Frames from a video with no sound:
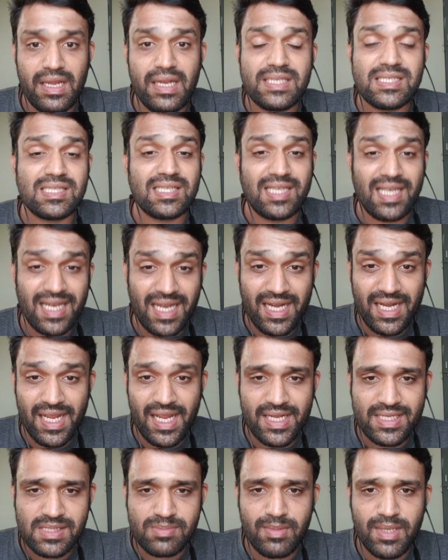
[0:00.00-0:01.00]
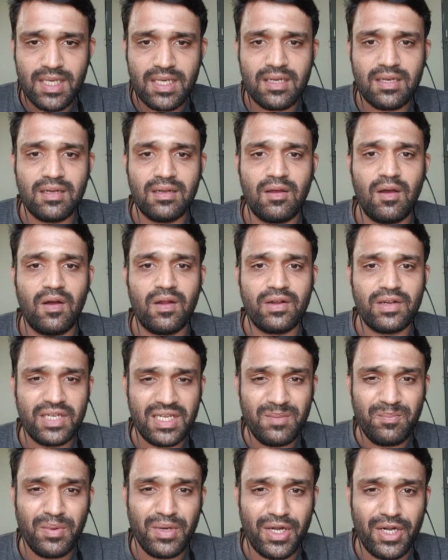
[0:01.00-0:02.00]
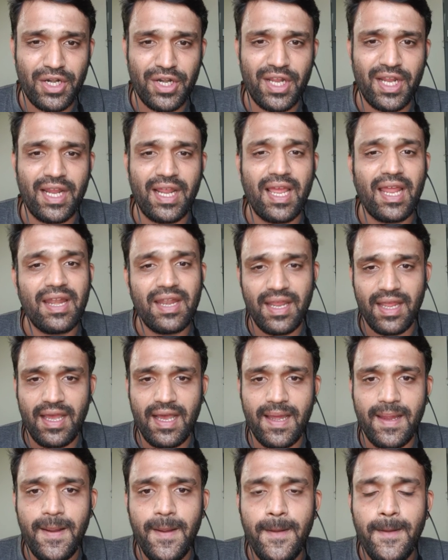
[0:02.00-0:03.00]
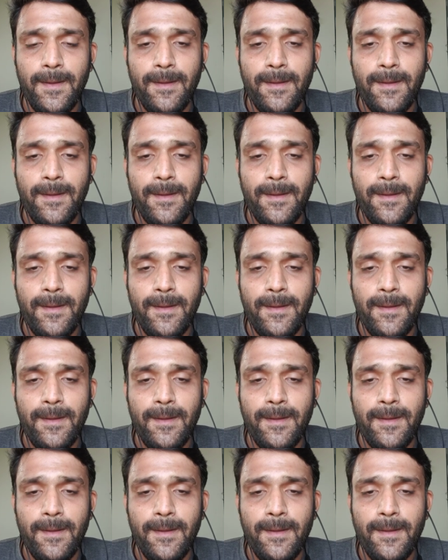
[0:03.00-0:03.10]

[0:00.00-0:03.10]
skill enhancement on deep learning and AI.